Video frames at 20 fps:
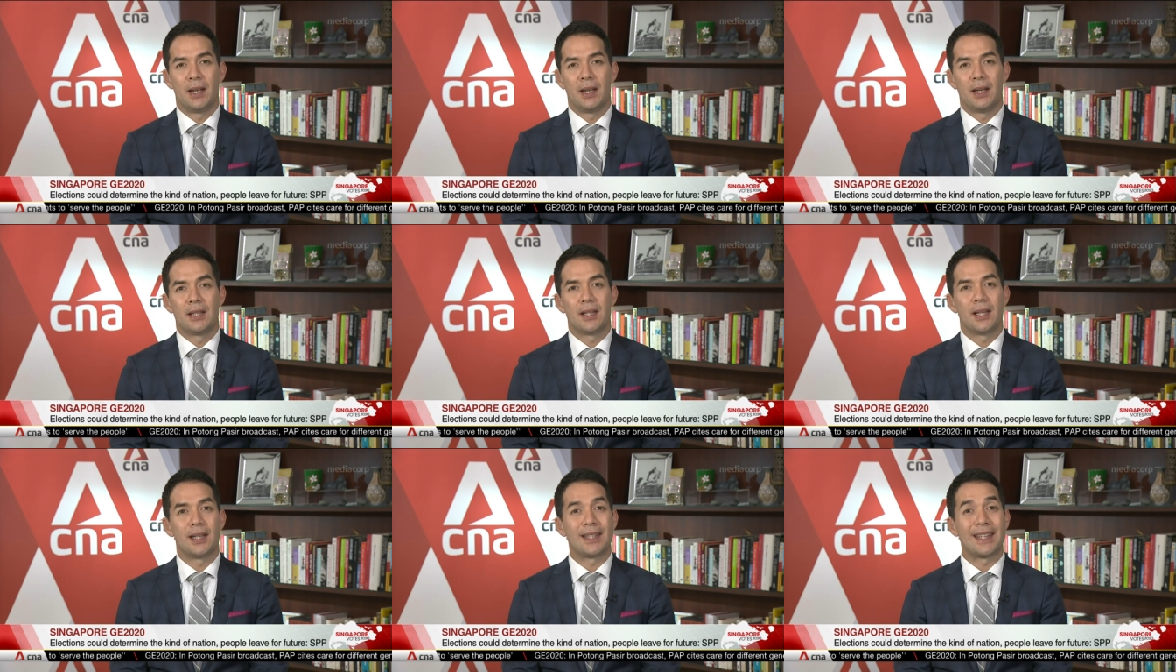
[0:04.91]

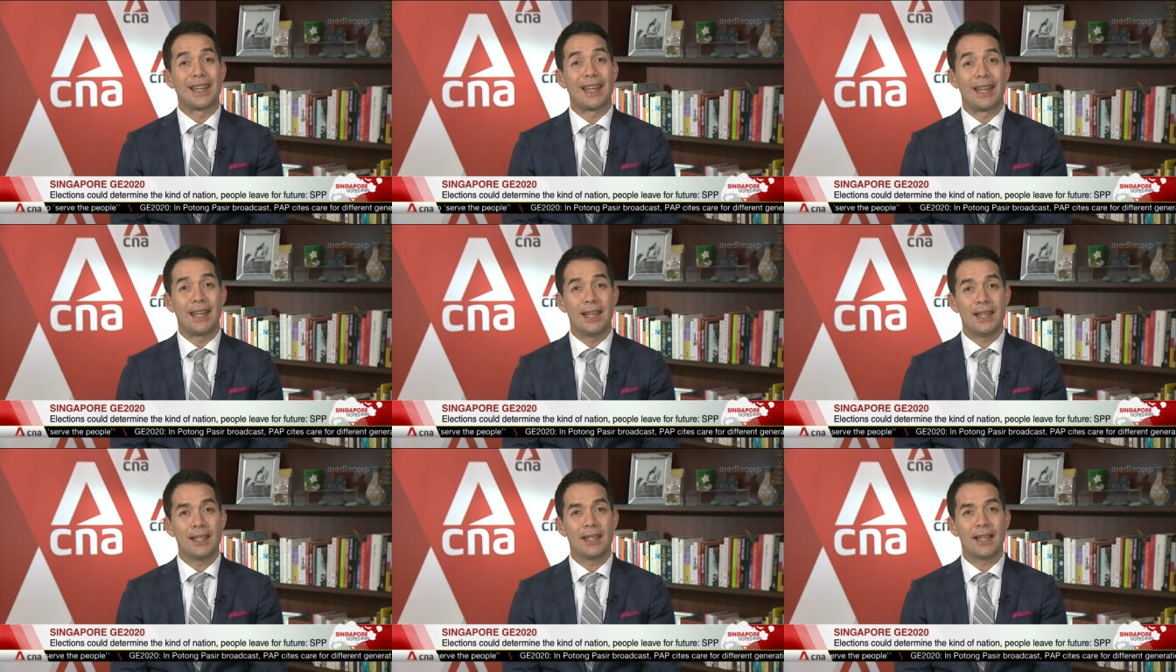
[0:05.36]
says
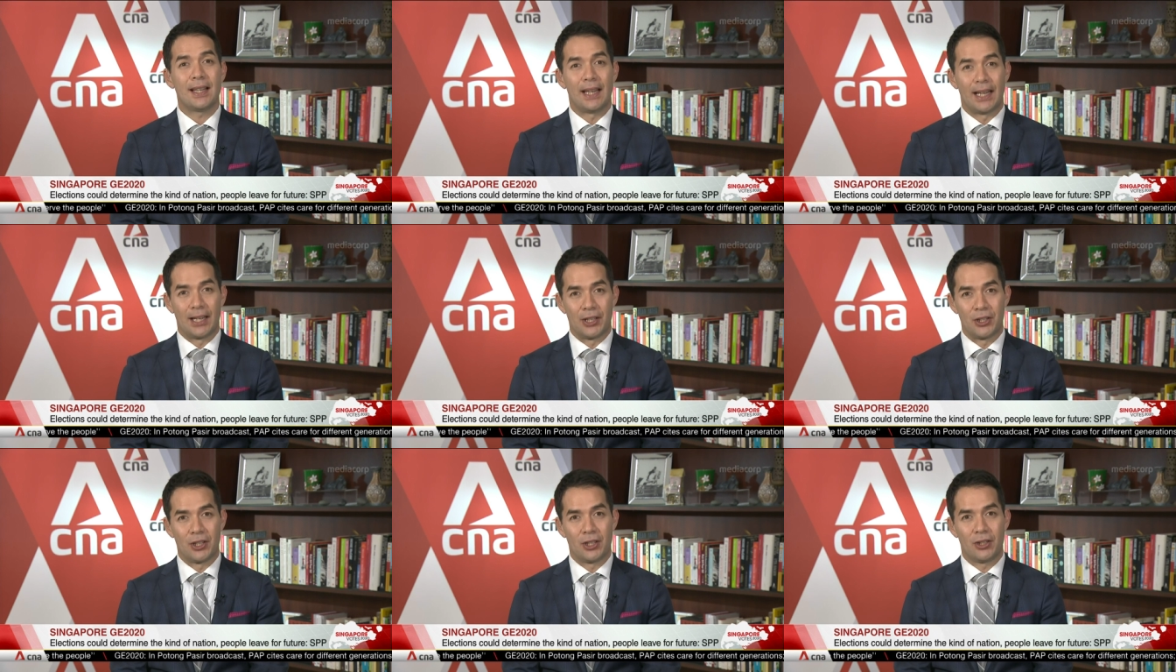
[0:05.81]
his
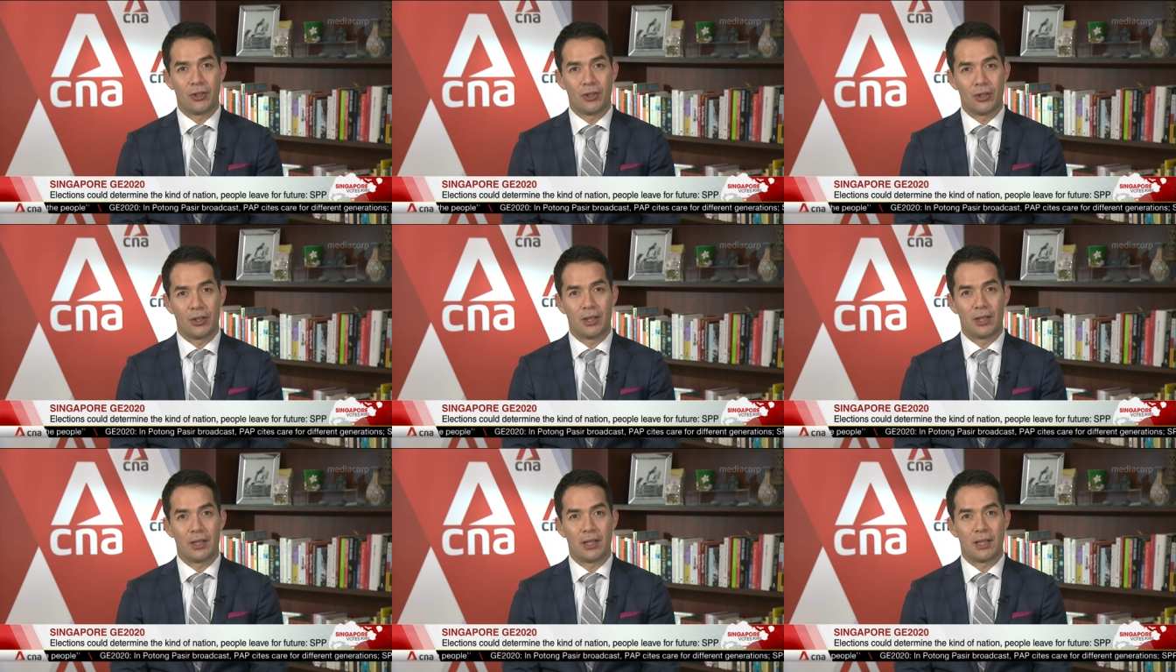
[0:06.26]
election
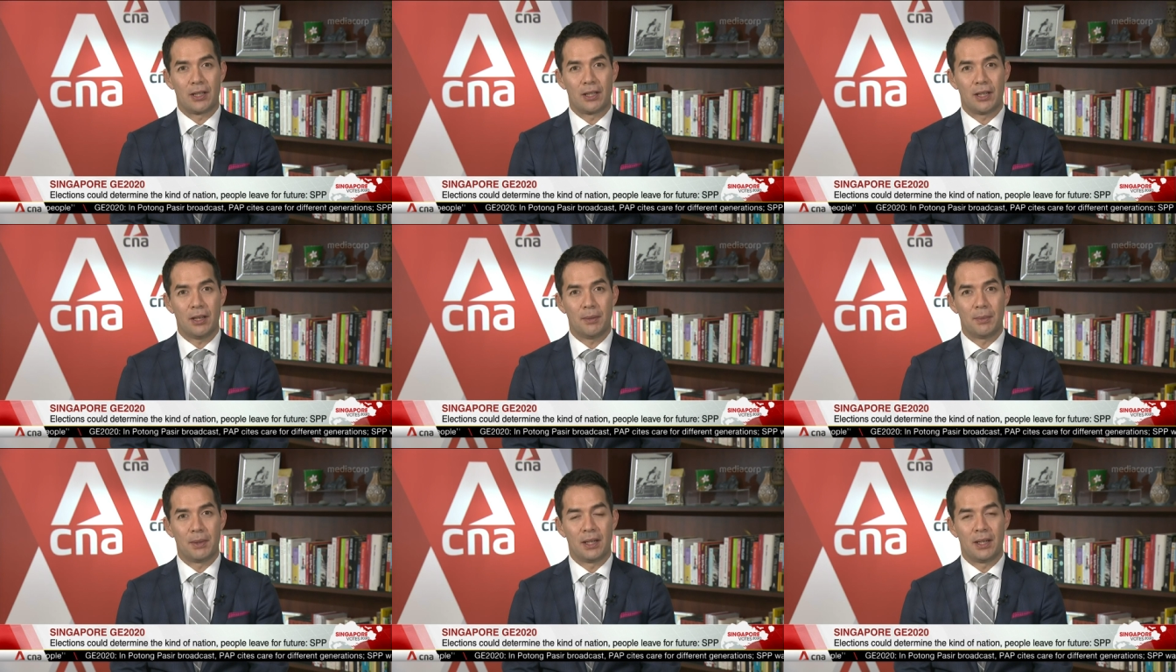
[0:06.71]
could
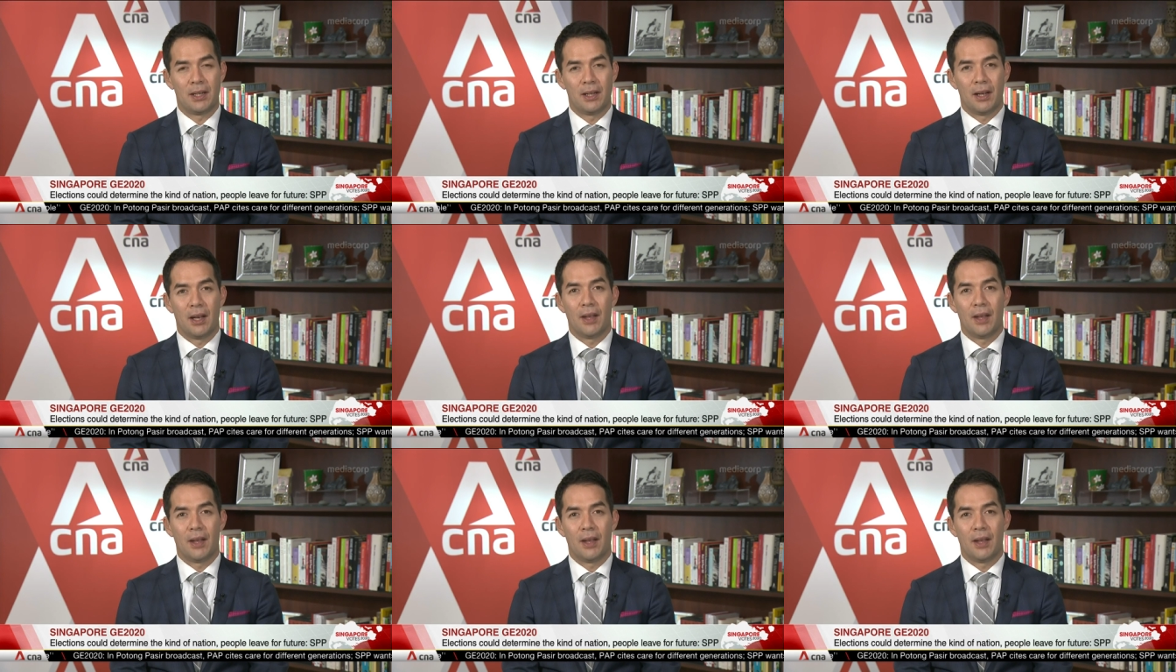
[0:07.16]
determine